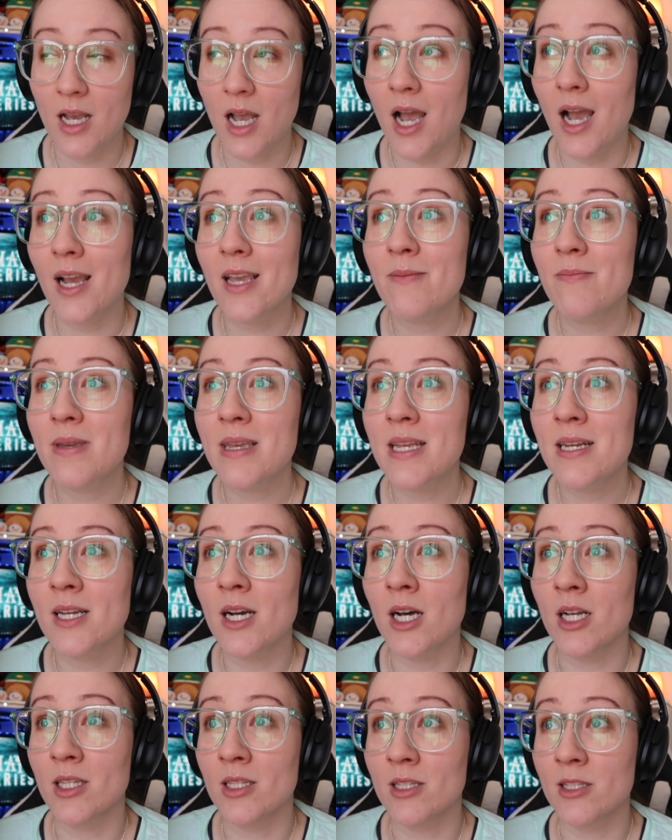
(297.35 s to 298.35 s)
I mean
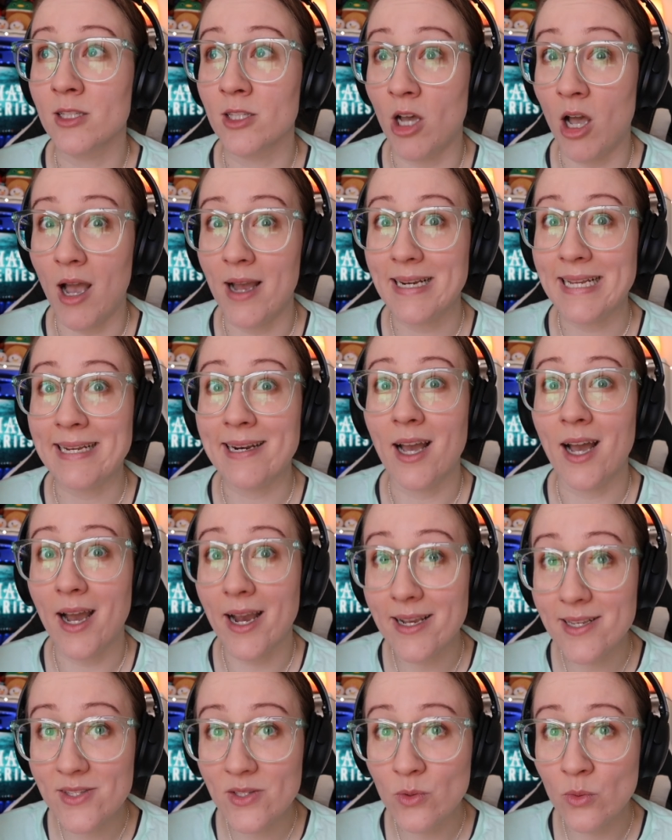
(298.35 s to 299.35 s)
a lot, in
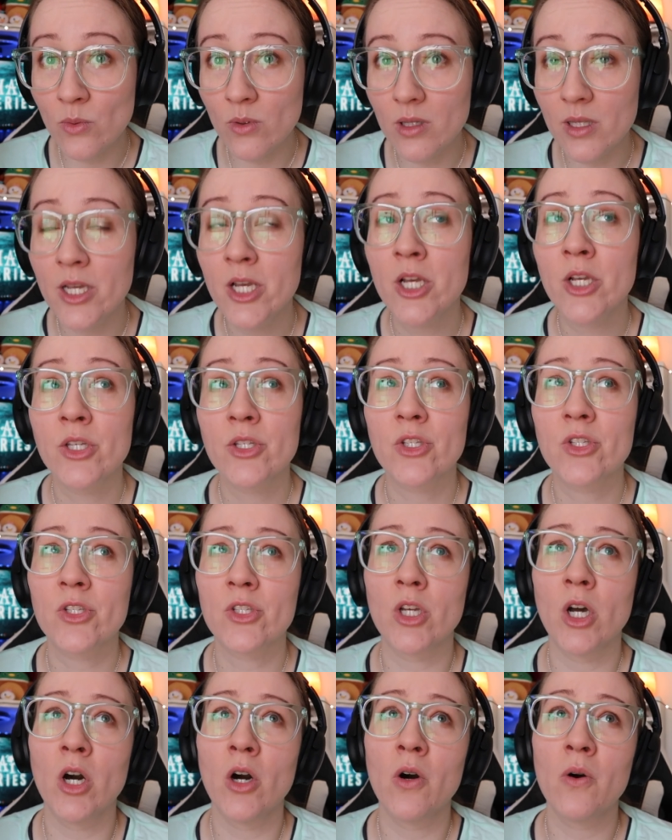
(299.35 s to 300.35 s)
high school,
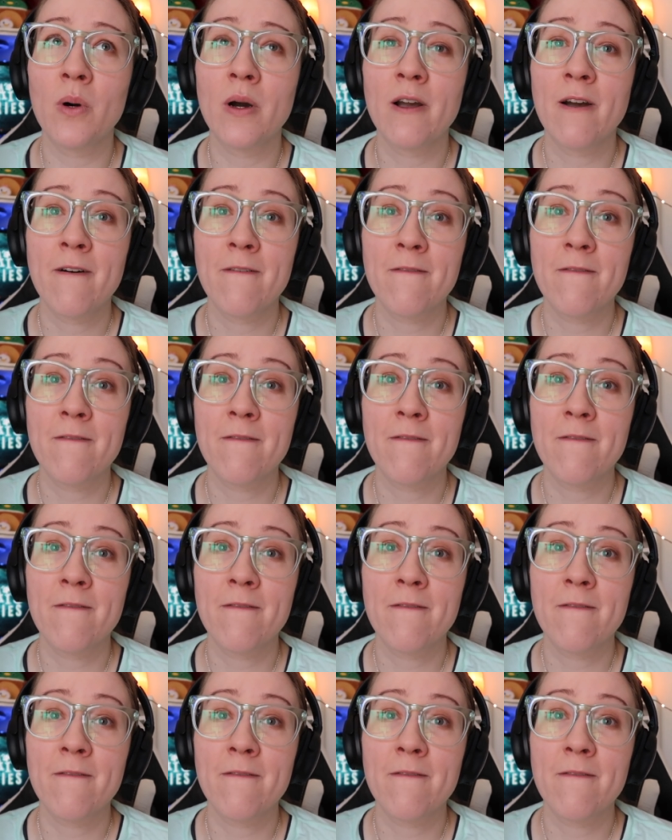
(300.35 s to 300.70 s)
so